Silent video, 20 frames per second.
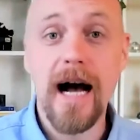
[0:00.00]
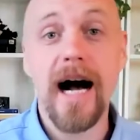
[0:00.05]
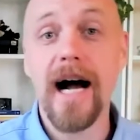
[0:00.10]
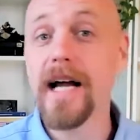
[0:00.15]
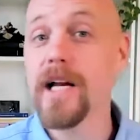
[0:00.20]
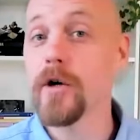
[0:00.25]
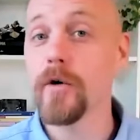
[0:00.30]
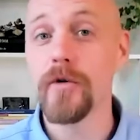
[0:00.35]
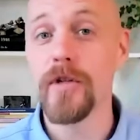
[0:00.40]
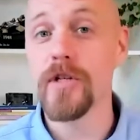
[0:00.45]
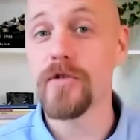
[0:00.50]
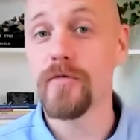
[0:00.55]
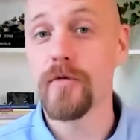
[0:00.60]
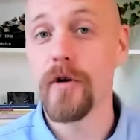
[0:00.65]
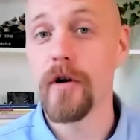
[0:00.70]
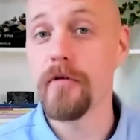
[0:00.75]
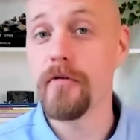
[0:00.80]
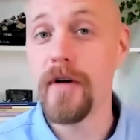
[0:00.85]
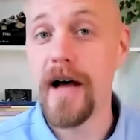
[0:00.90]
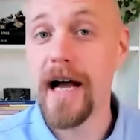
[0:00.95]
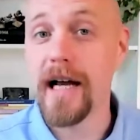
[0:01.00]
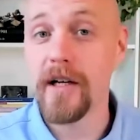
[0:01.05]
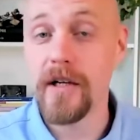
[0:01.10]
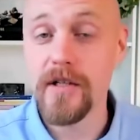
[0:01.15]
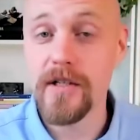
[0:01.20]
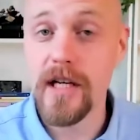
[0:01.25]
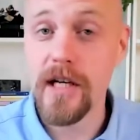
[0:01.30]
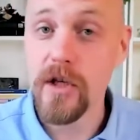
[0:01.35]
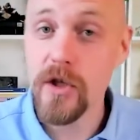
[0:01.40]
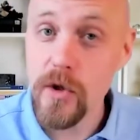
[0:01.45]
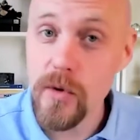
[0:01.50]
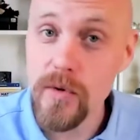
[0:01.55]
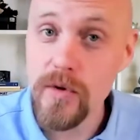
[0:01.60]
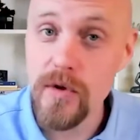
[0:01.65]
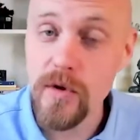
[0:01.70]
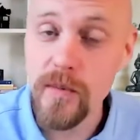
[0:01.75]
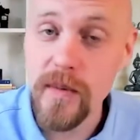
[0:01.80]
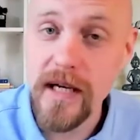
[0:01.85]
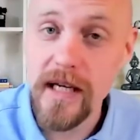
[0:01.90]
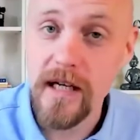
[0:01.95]
I know this for a fact because I
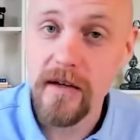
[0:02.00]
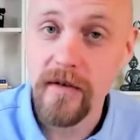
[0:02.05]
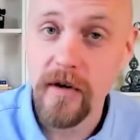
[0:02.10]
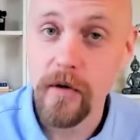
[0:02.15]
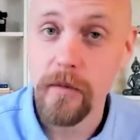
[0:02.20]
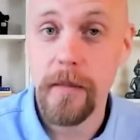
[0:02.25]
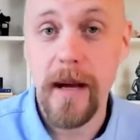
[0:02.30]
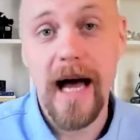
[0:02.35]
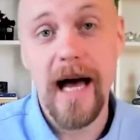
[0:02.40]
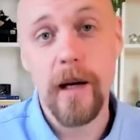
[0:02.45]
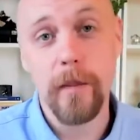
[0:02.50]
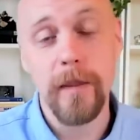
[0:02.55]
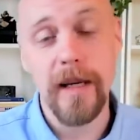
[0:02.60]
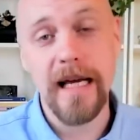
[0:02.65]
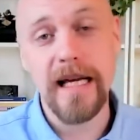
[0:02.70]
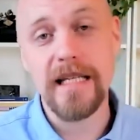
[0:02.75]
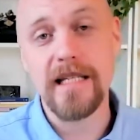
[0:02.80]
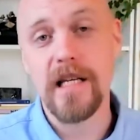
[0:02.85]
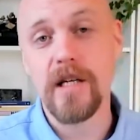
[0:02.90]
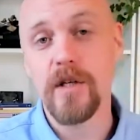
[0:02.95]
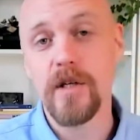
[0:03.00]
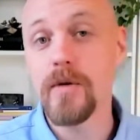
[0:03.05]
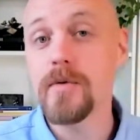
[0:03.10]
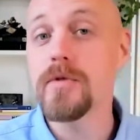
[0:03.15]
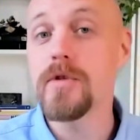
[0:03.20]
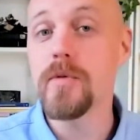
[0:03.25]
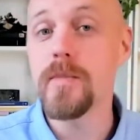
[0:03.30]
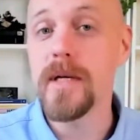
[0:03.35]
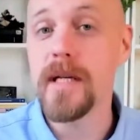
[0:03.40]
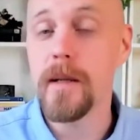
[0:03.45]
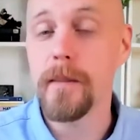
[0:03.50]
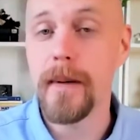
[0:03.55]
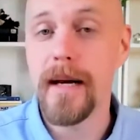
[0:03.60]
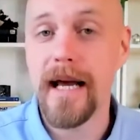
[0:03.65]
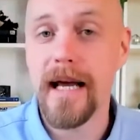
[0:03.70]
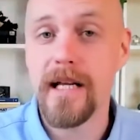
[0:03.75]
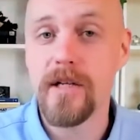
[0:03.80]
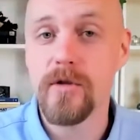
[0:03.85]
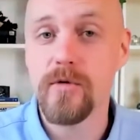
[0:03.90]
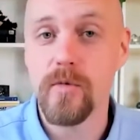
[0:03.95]
used to be in a very bad place. I used to be in a
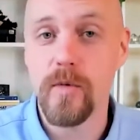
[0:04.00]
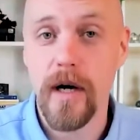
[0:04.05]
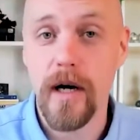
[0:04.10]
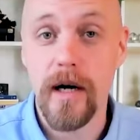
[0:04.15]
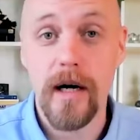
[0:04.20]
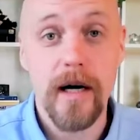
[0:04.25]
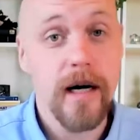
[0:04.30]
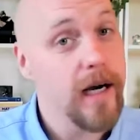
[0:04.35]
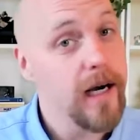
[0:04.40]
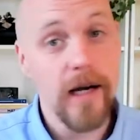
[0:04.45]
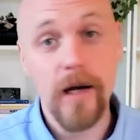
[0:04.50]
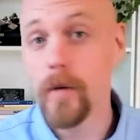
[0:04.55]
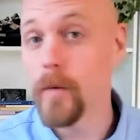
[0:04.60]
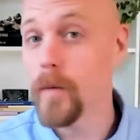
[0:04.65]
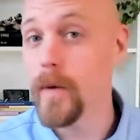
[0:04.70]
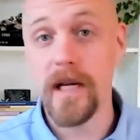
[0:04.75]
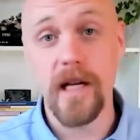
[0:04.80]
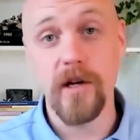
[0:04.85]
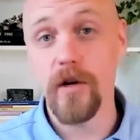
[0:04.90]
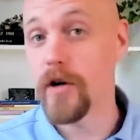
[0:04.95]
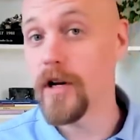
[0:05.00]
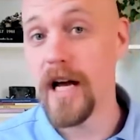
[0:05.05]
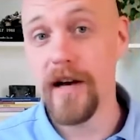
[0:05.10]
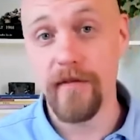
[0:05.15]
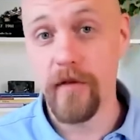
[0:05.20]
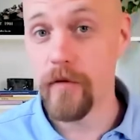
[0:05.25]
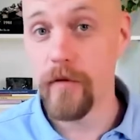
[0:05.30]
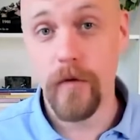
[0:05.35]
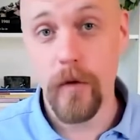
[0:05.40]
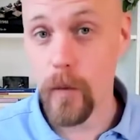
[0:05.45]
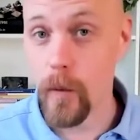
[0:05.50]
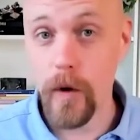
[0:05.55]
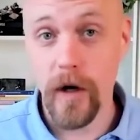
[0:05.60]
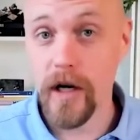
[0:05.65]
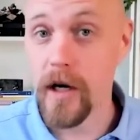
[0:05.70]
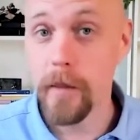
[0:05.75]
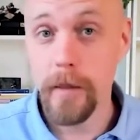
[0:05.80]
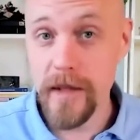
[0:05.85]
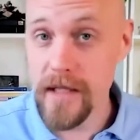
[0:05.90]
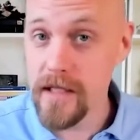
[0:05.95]
place where we did not have a
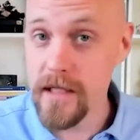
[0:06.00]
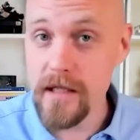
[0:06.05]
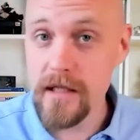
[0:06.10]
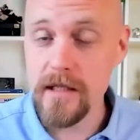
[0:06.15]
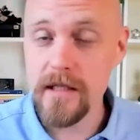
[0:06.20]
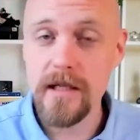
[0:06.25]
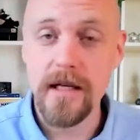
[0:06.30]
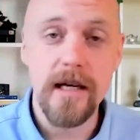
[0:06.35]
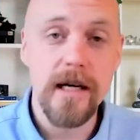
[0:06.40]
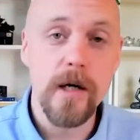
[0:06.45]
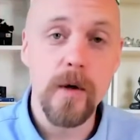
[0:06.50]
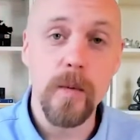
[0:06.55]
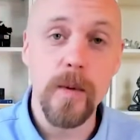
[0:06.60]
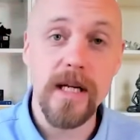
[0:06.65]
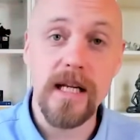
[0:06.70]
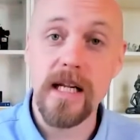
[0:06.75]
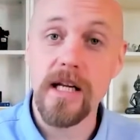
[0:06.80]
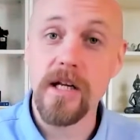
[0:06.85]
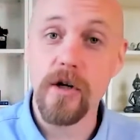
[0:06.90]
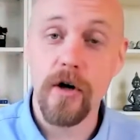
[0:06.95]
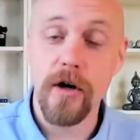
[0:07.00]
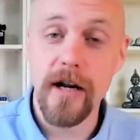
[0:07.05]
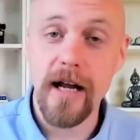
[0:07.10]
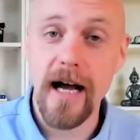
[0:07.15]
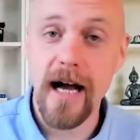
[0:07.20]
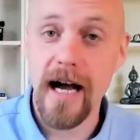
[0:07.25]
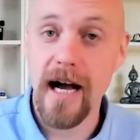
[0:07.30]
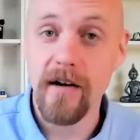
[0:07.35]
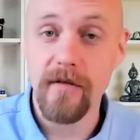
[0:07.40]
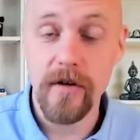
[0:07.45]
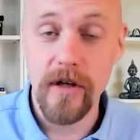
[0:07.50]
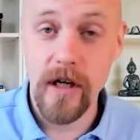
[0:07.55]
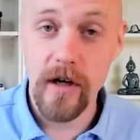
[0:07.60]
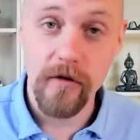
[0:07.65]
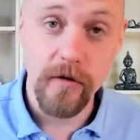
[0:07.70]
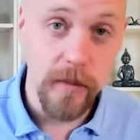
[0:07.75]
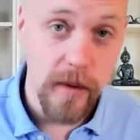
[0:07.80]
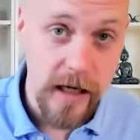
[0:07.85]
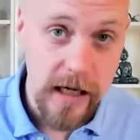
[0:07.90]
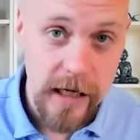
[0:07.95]
working business. We did not have
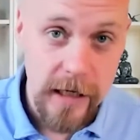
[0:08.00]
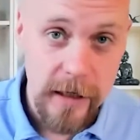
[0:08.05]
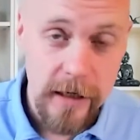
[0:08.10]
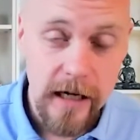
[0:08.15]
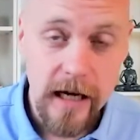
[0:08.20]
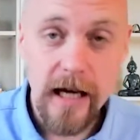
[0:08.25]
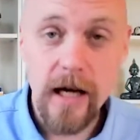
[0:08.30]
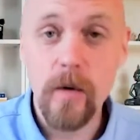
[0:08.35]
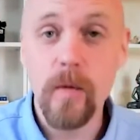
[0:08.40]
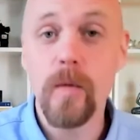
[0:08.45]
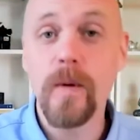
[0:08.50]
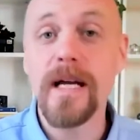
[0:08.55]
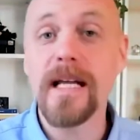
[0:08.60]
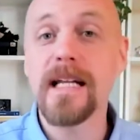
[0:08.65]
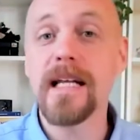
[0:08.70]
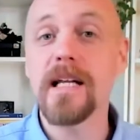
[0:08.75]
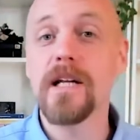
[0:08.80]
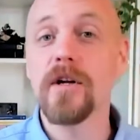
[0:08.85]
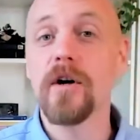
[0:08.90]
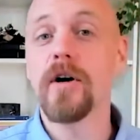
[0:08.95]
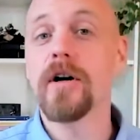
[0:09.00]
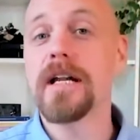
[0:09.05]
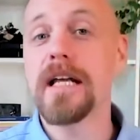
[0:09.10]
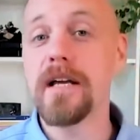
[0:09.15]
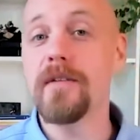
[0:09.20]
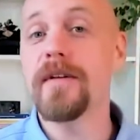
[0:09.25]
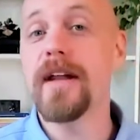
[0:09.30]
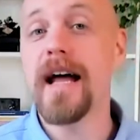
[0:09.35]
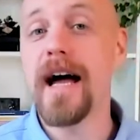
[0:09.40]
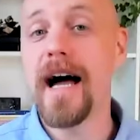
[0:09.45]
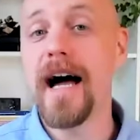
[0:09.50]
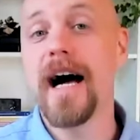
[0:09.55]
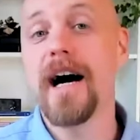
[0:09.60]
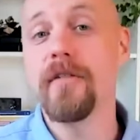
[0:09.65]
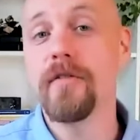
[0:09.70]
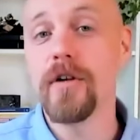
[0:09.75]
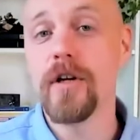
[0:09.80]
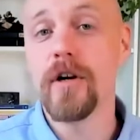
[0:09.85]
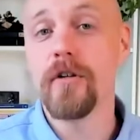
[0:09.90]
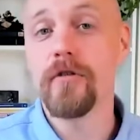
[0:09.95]
enough money. We did not even
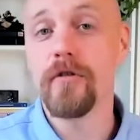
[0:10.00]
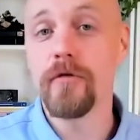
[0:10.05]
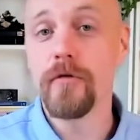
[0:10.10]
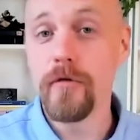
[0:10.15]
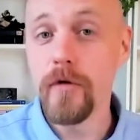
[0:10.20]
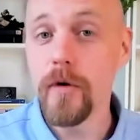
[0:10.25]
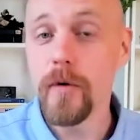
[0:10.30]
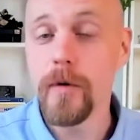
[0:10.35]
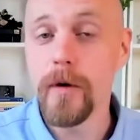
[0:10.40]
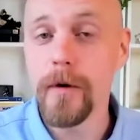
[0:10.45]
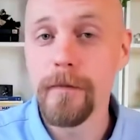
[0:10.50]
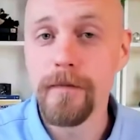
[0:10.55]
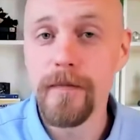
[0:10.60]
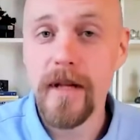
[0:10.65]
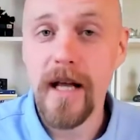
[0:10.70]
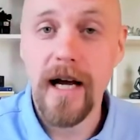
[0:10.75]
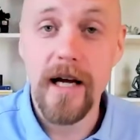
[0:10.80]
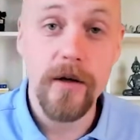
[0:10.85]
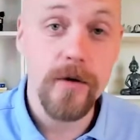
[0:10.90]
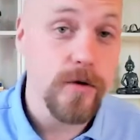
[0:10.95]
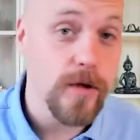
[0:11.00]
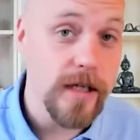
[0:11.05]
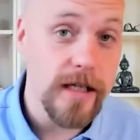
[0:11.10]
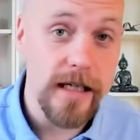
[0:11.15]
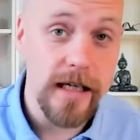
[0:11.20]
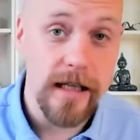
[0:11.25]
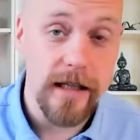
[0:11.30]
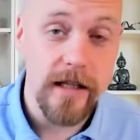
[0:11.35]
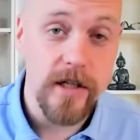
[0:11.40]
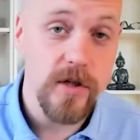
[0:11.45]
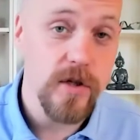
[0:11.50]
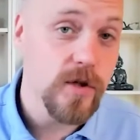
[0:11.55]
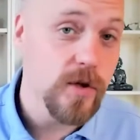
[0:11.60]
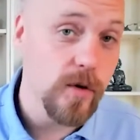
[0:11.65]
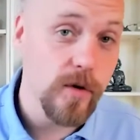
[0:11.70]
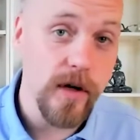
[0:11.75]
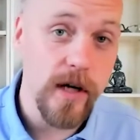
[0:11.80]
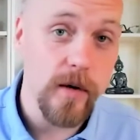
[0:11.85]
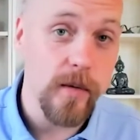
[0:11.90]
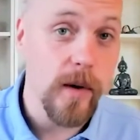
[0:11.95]
have enough food. I used to tell this
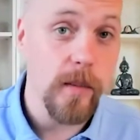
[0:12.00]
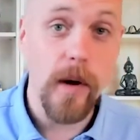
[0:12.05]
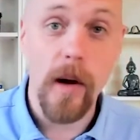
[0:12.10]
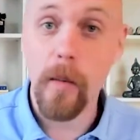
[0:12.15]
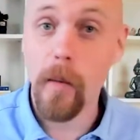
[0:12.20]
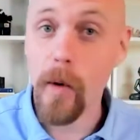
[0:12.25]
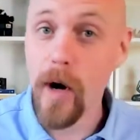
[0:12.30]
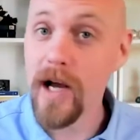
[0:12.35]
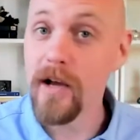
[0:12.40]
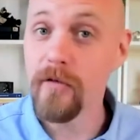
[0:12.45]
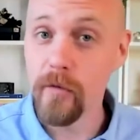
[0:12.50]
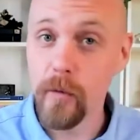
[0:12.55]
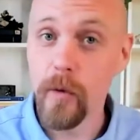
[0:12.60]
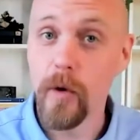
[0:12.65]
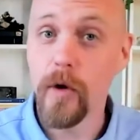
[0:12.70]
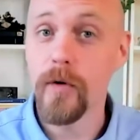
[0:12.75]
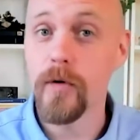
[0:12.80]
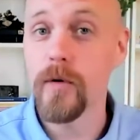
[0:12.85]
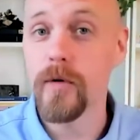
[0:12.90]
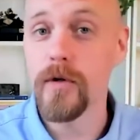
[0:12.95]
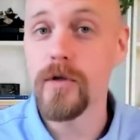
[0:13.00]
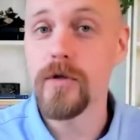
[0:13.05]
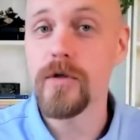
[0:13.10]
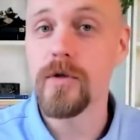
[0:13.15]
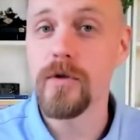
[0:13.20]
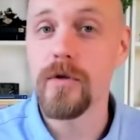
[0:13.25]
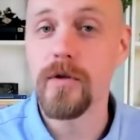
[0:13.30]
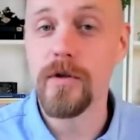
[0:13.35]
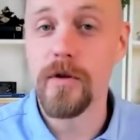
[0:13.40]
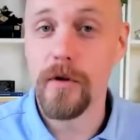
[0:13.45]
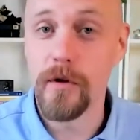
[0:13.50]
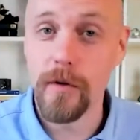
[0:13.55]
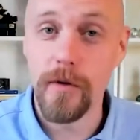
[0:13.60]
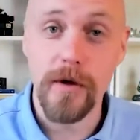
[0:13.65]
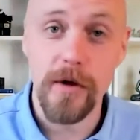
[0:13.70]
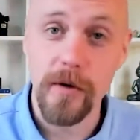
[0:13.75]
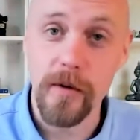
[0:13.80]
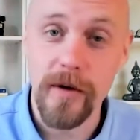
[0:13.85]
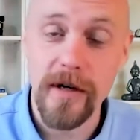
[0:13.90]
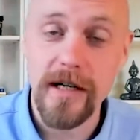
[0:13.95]
story where my wife walked through this
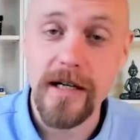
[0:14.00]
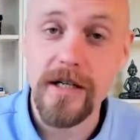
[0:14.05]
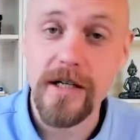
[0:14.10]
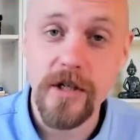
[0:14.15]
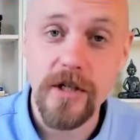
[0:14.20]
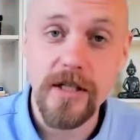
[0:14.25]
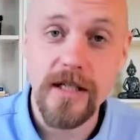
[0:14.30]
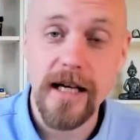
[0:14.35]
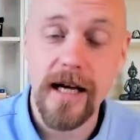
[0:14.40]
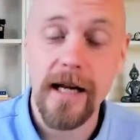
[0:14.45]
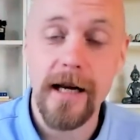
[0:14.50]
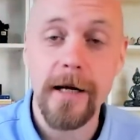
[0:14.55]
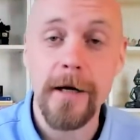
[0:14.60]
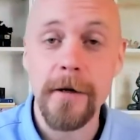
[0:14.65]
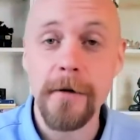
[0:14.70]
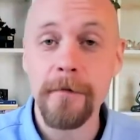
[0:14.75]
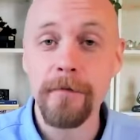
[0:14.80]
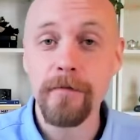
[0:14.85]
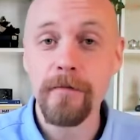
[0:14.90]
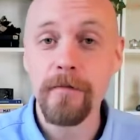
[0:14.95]
through the door and she said,